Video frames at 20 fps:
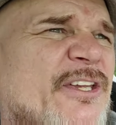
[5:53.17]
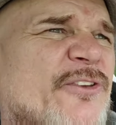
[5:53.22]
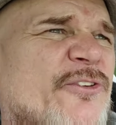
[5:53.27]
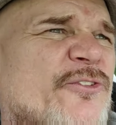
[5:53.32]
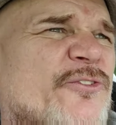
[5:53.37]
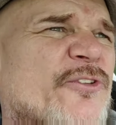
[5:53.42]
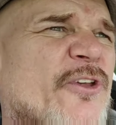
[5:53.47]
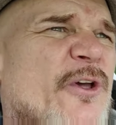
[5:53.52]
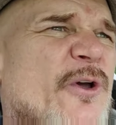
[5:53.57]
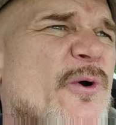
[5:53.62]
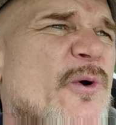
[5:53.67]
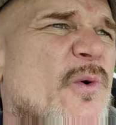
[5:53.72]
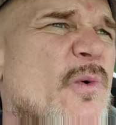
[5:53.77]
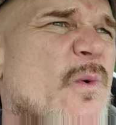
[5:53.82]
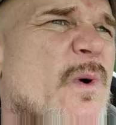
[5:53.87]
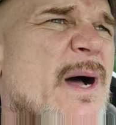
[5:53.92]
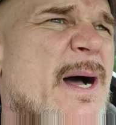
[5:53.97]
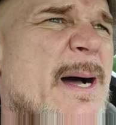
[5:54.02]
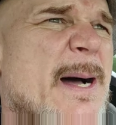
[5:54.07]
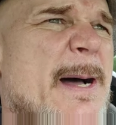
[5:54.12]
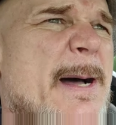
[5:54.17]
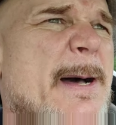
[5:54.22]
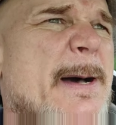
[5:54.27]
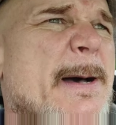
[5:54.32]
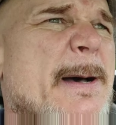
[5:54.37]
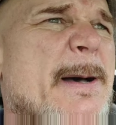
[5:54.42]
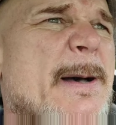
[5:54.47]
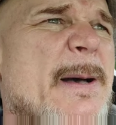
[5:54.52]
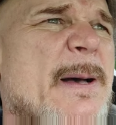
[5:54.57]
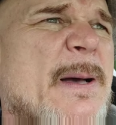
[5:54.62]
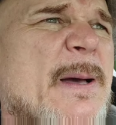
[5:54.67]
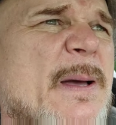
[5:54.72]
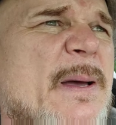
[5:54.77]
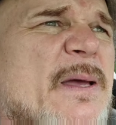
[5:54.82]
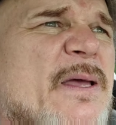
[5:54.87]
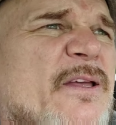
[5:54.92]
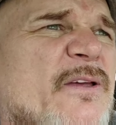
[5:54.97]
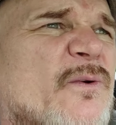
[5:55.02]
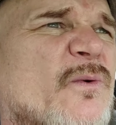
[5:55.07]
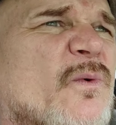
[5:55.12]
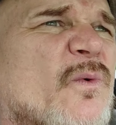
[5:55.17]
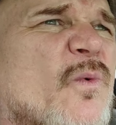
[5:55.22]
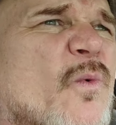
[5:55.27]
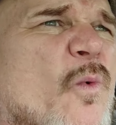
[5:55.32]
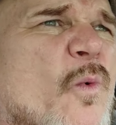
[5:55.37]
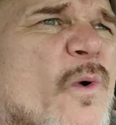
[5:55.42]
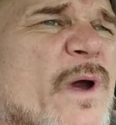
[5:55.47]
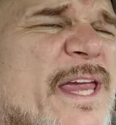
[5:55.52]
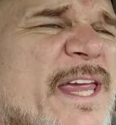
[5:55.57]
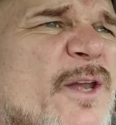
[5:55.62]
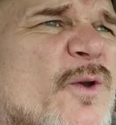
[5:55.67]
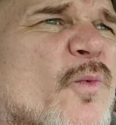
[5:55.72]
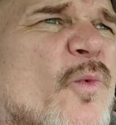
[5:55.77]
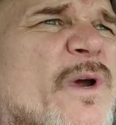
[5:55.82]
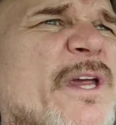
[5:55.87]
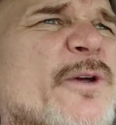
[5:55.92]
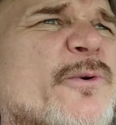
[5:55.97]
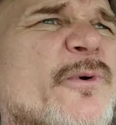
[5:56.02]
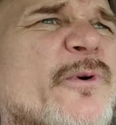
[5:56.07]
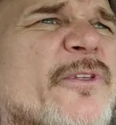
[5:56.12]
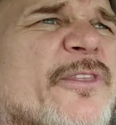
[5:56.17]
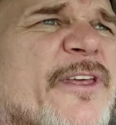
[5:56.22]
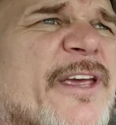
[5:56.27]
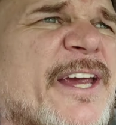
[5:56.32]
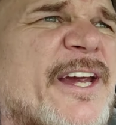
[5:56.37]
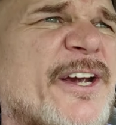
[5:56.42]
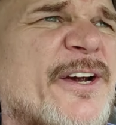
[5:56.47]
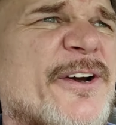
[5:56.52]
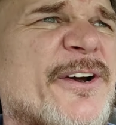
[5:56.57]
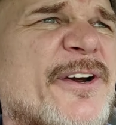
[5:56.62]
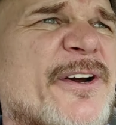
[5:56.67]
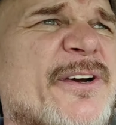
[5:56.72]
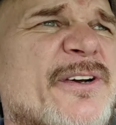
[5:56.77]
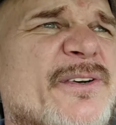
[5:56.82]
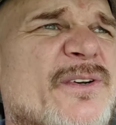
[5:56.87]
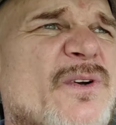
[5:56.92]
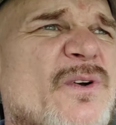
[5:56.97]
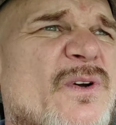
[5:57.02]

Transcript: So uh, when we were there,